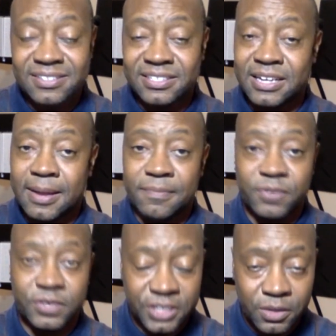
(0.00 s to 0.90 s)
to come, for
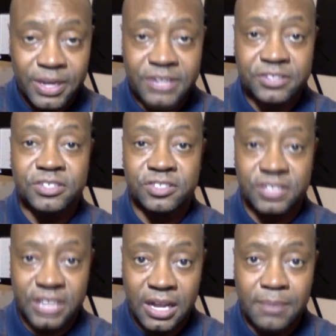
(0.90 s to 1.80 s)
generations to
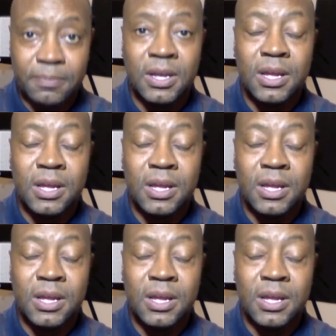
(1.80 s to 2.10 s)
come.